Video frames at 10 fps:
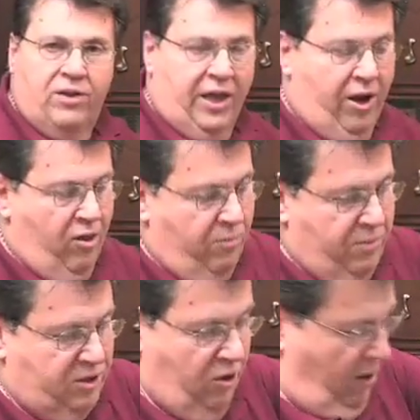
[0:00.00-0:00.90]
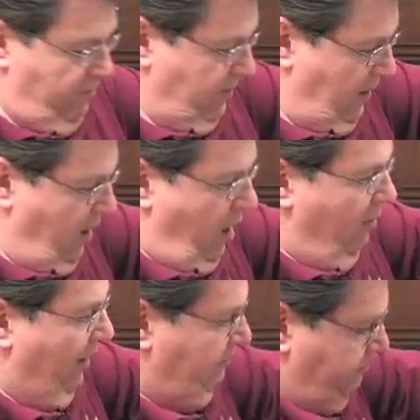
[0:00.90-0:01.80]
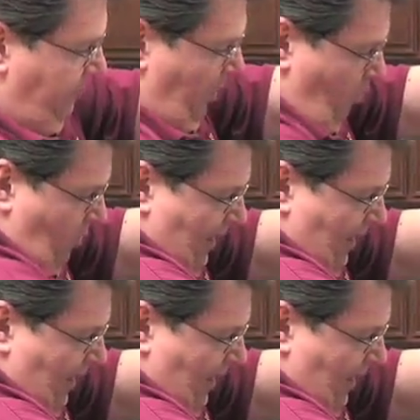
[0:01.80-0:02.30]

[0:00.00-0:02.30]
take care of the biscuit. All right, we